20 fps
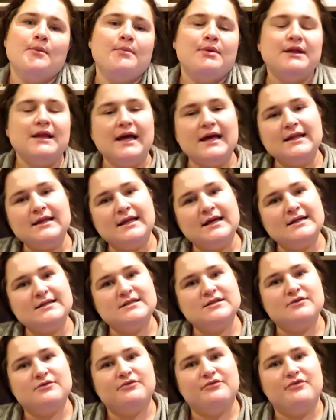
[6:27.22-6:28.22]

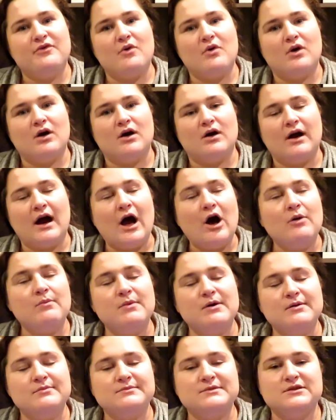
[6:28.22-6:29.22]
playlist for
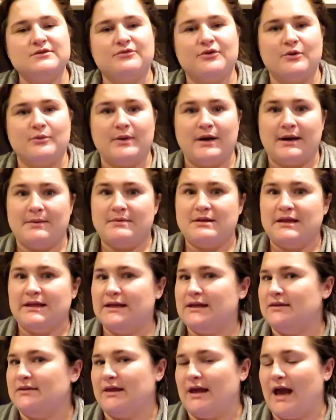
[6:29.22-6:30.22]
albums for when I'm
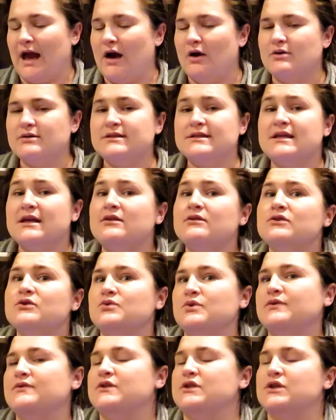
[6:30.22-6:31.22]
cleaning the house. Taylor
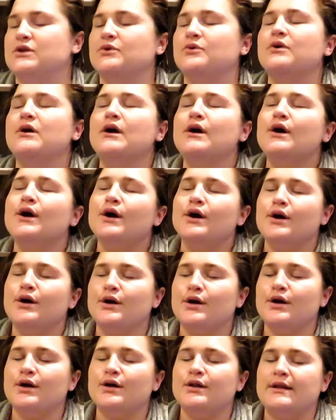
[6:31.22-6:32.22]
Swift too,
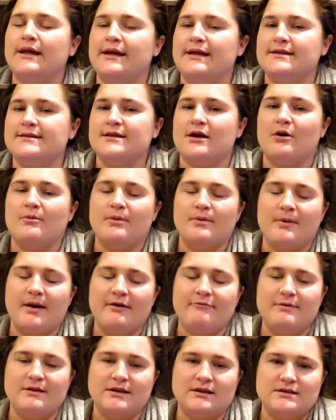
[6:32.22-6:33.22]
her latest album
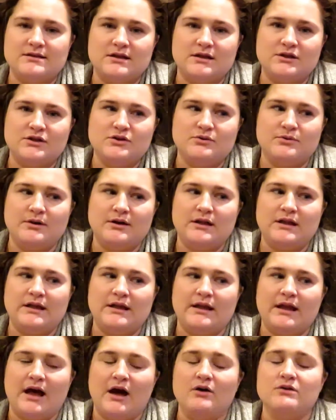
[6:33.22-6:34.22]
I've been listening to when I
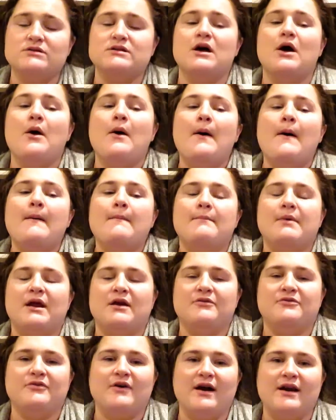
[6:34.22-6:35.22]
clean the house, but
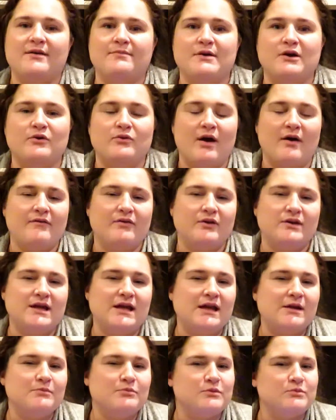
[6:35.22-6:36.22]
I find I've been
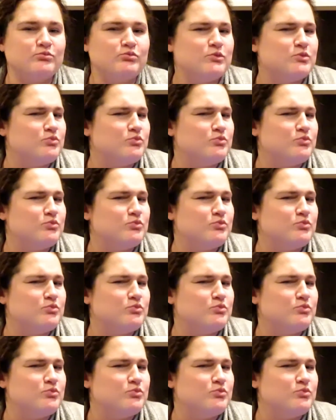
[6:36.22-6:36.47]
gravitating